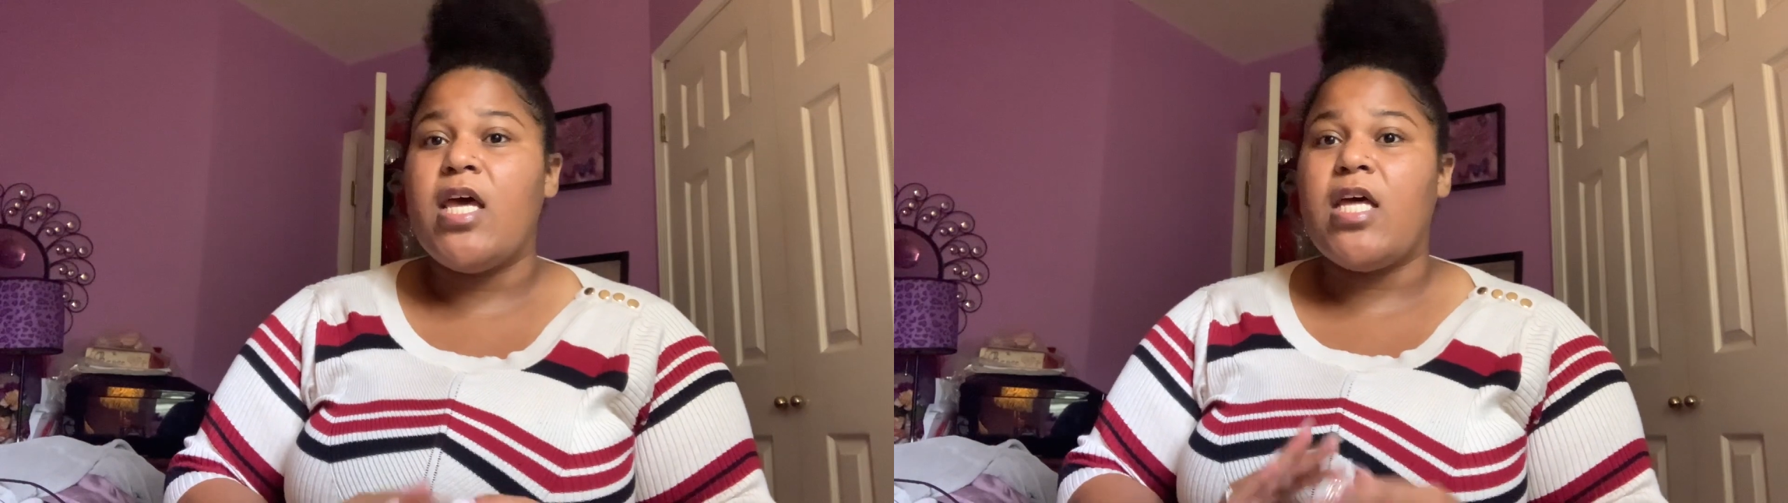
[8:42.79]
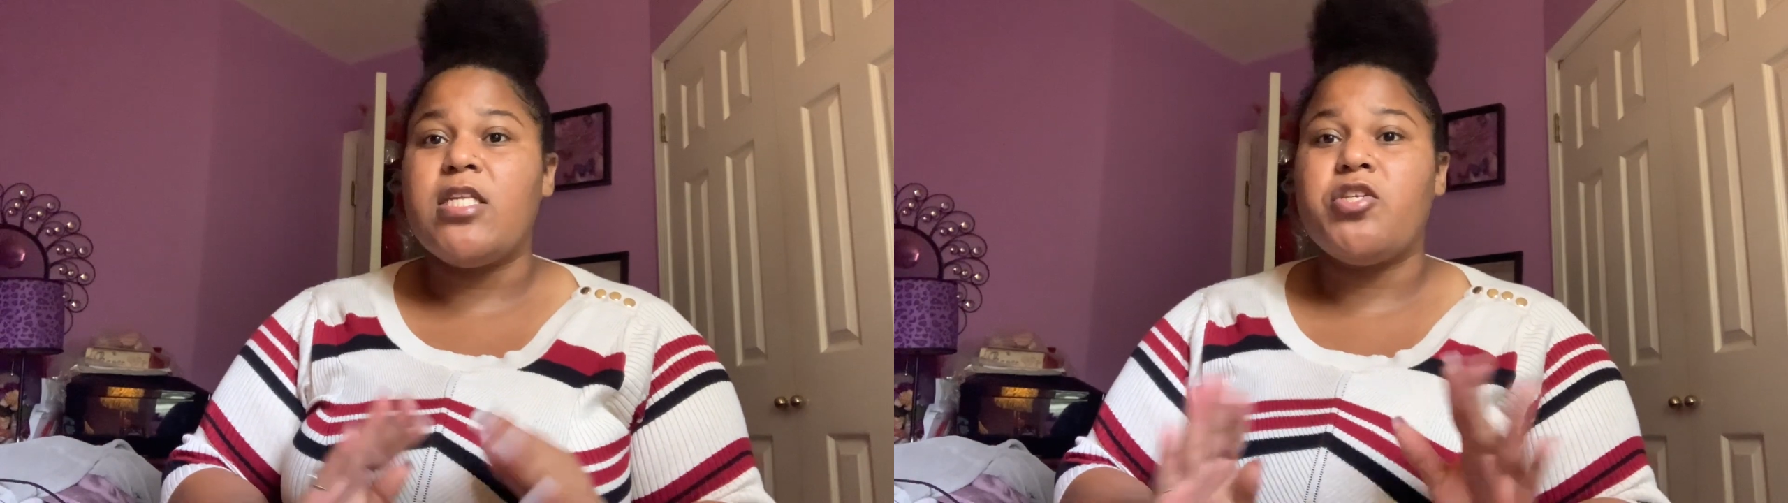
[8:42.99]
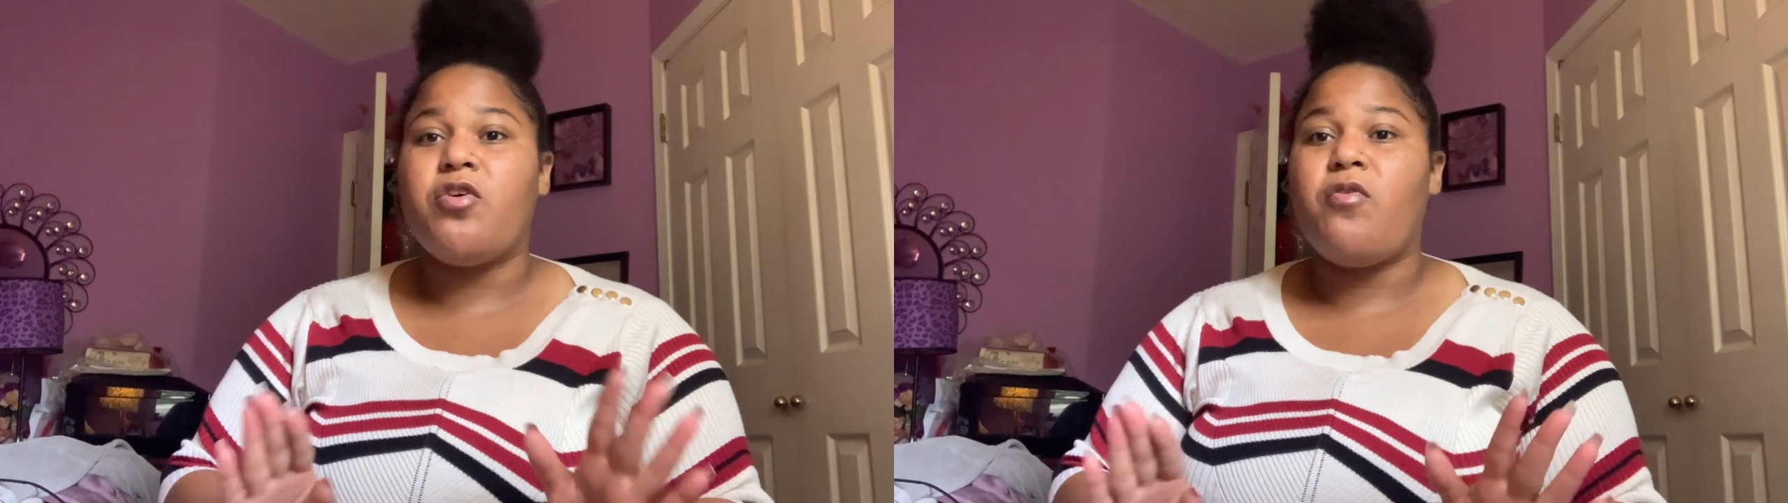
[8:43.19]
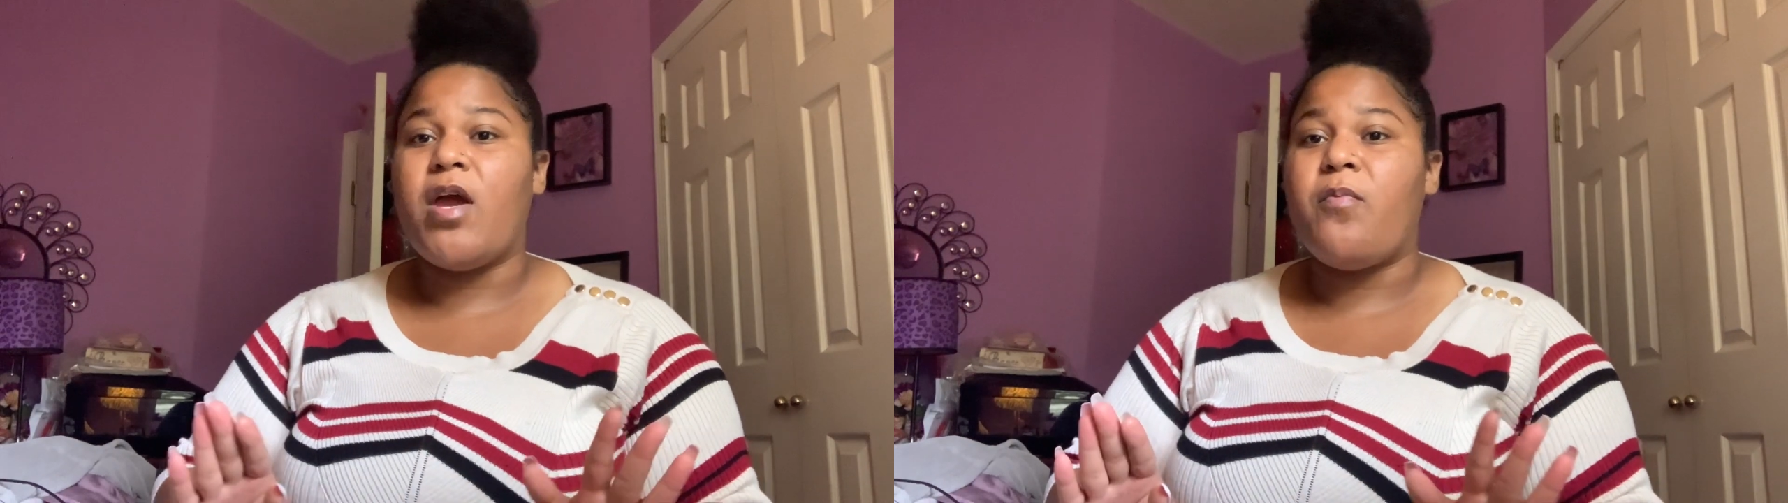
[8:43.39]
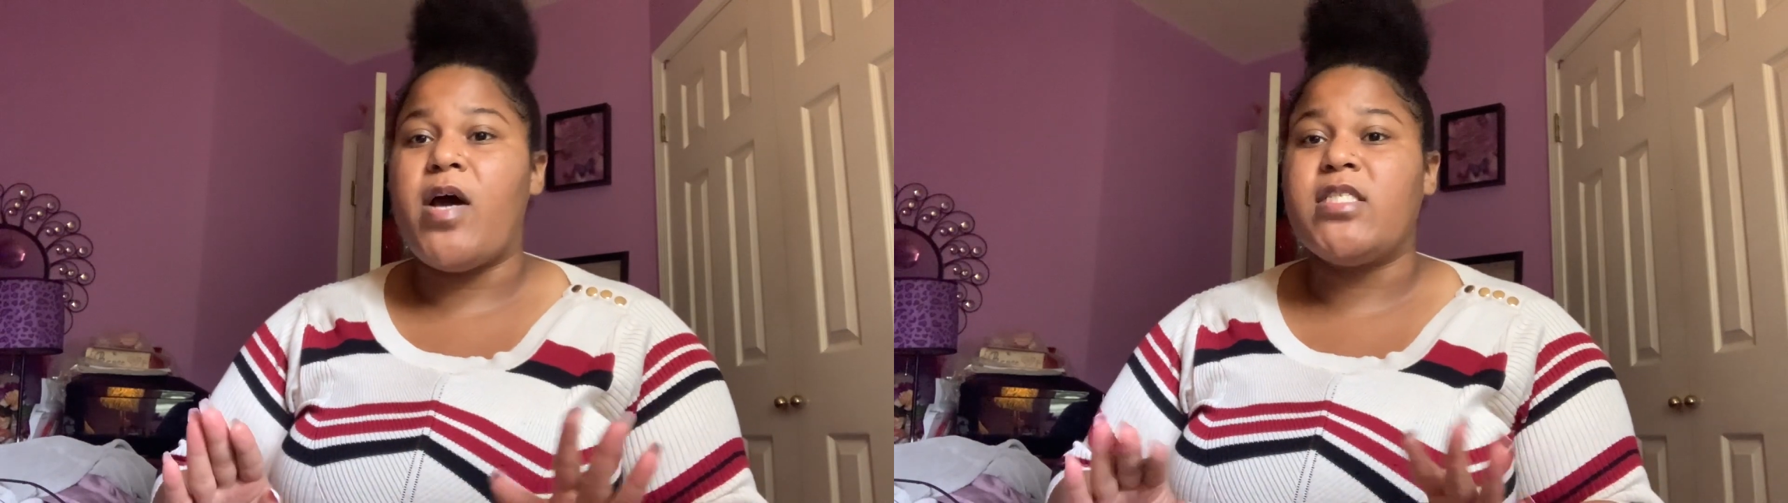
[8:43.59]
It's such a
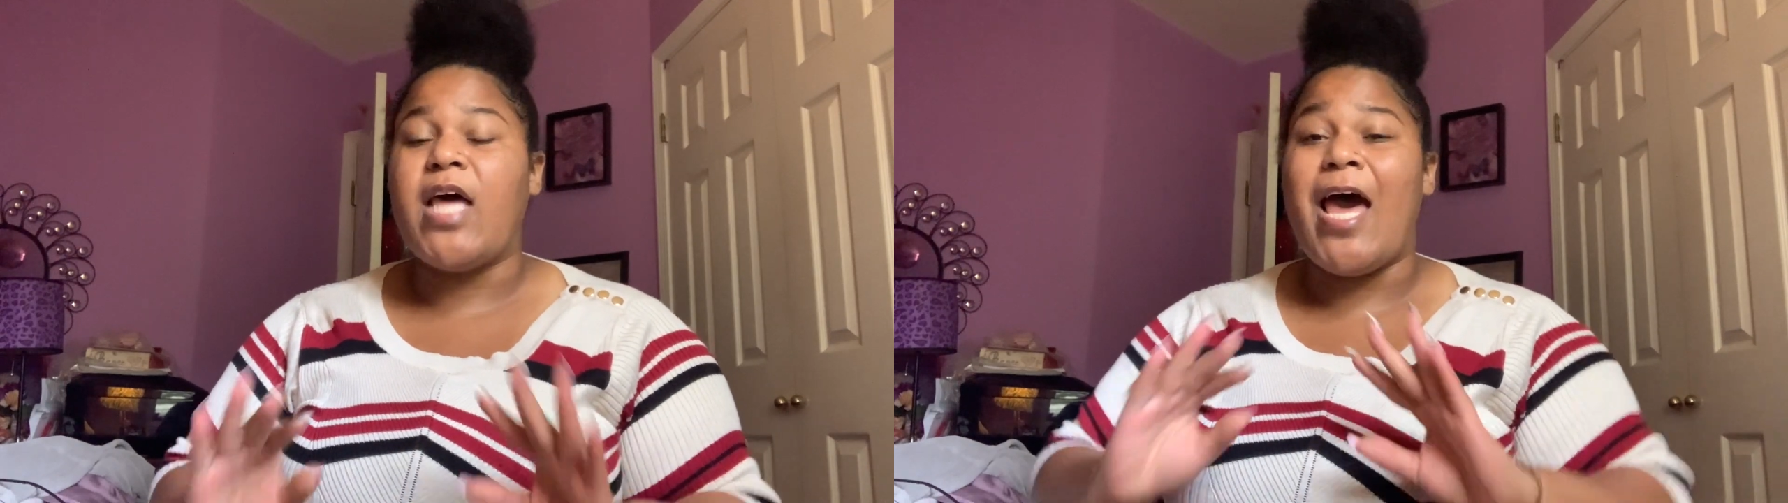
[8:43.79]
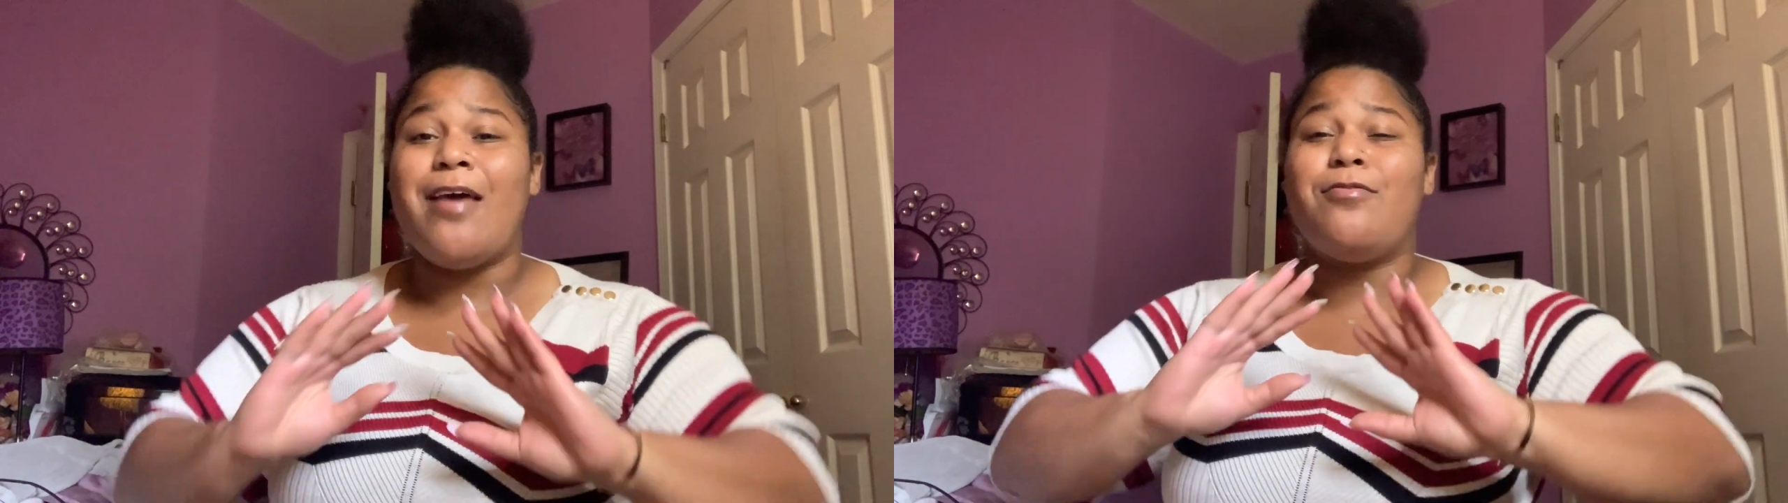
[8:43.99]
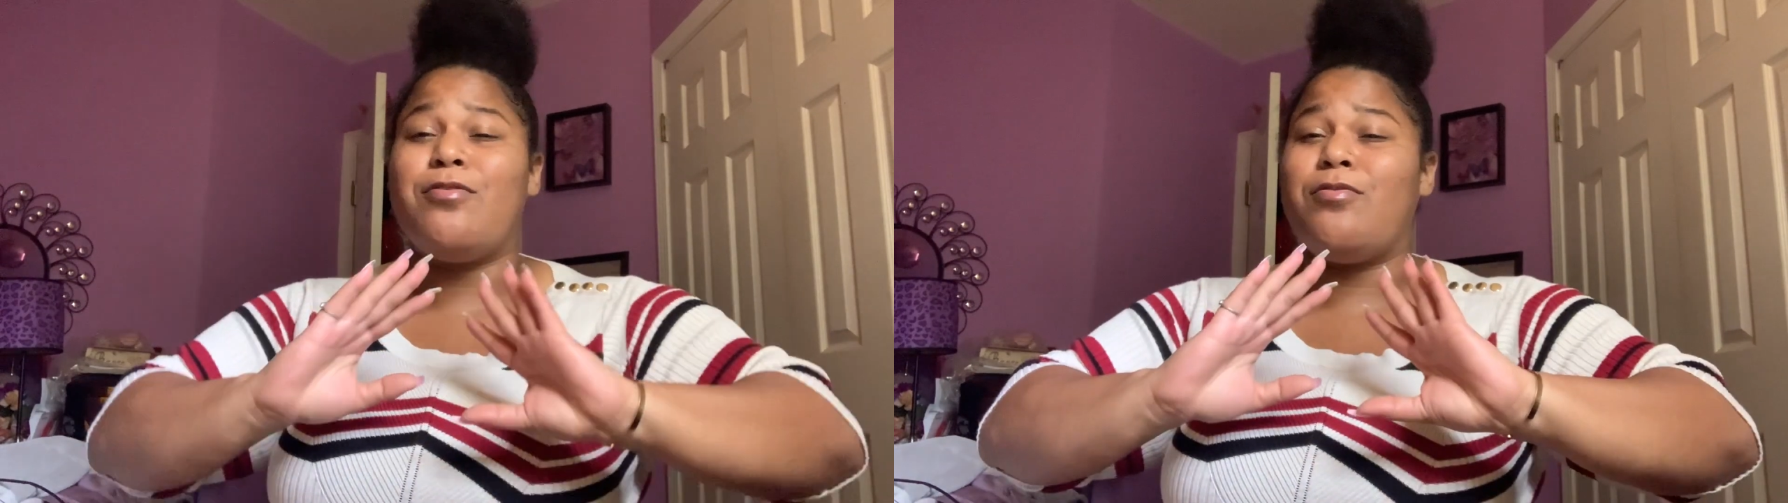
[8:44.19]
great process. I